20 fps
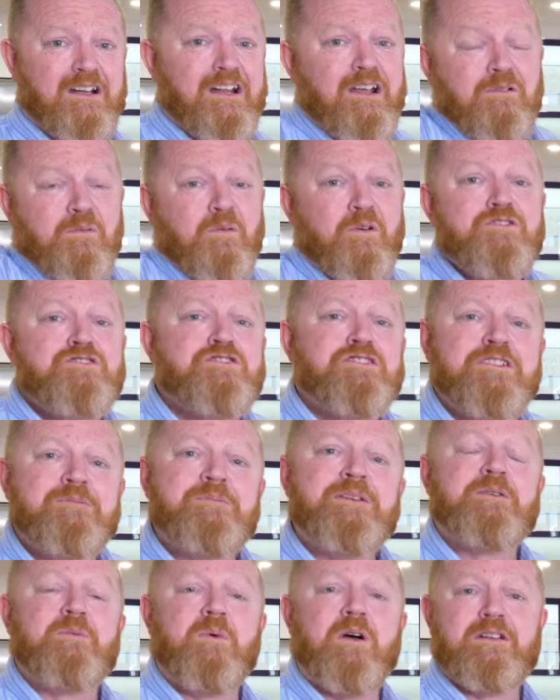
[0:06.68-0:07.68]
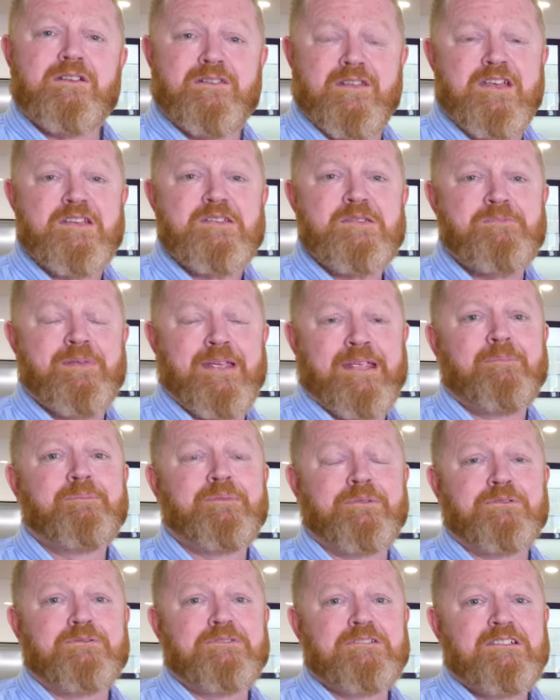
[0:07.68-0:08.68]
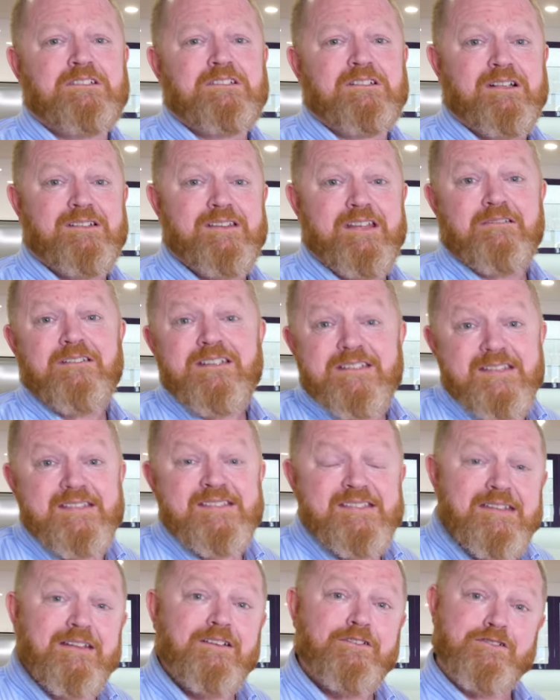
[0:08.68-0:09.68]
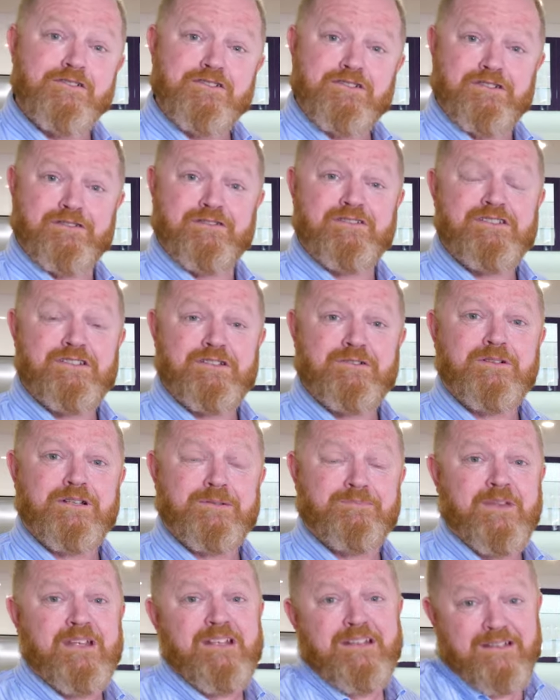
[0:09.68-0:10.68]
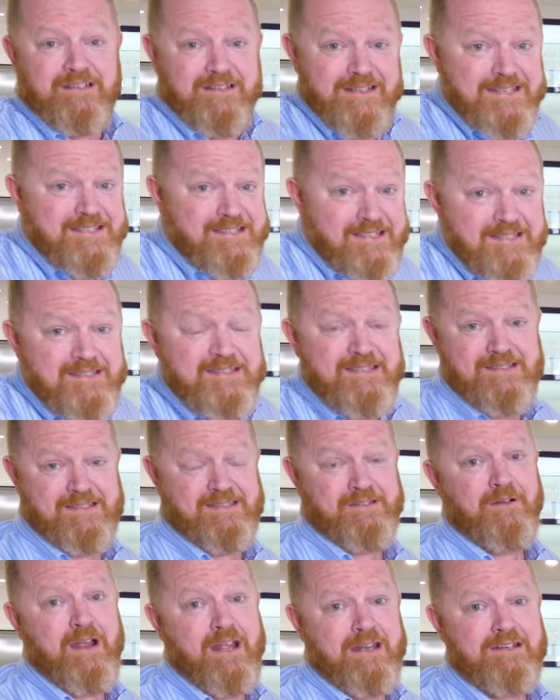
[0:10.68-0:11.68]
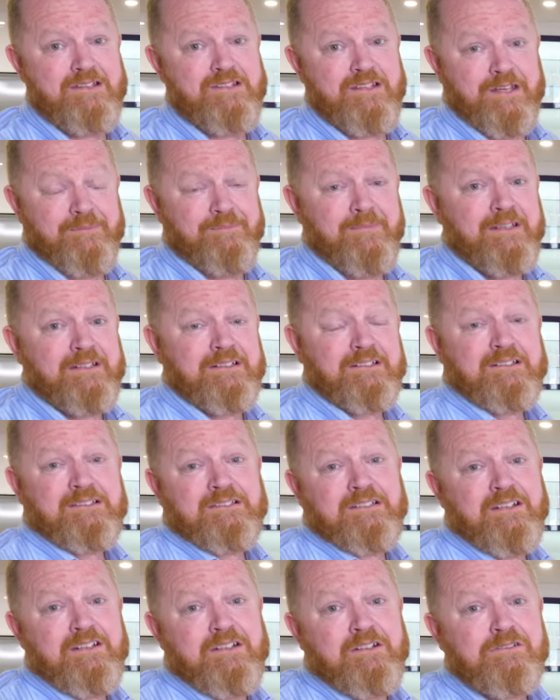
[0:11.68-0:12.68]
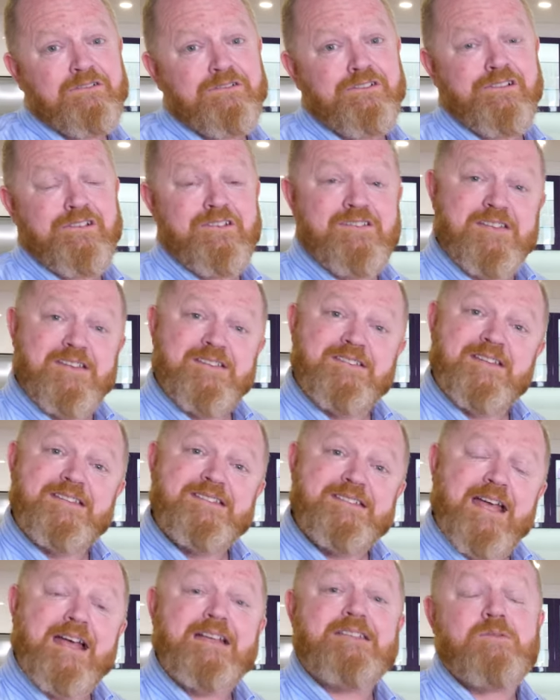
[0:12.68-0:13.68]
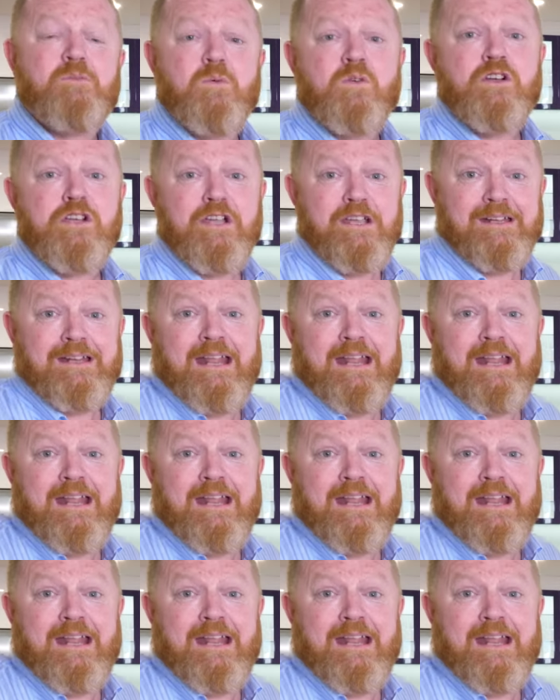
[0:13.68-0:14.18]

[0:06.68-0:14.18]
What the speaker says: I don't want you to be one of those people. And there is a solution to it. This is the strategy. And the good news is it does work.